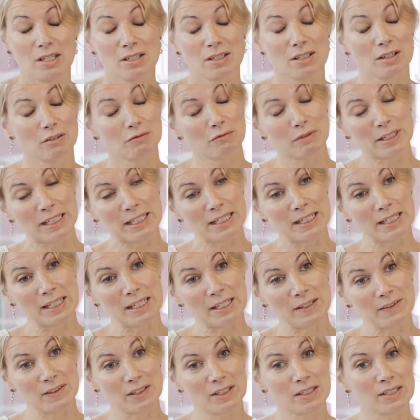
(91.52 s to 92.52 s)
So
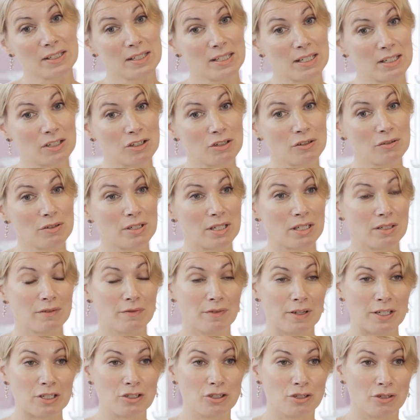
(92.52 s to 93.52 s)
really, the continued
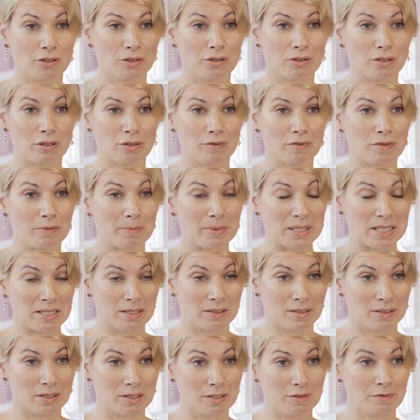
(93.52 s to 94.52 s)
innovation of the
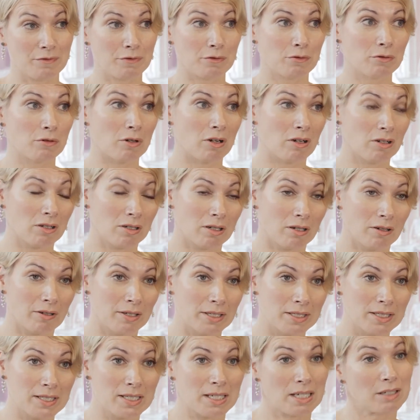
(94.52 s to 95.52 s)
business for our
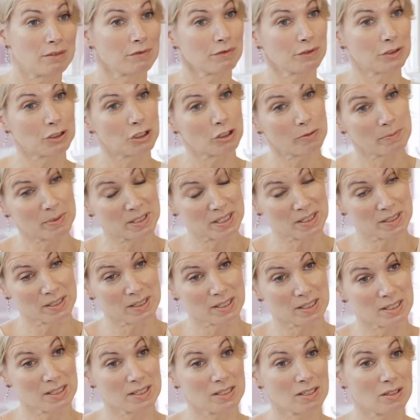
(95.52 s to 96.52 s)
clients and for new
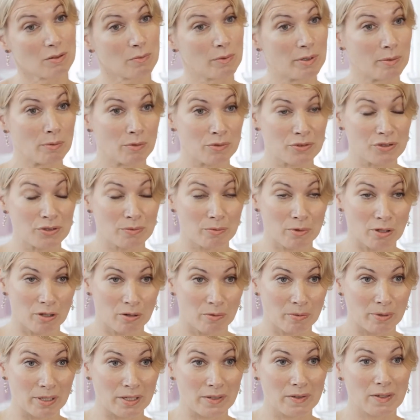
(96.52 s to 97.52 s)
businesses that we want to
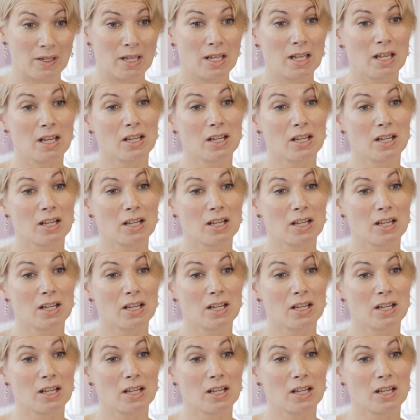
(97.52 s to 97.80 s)
work with,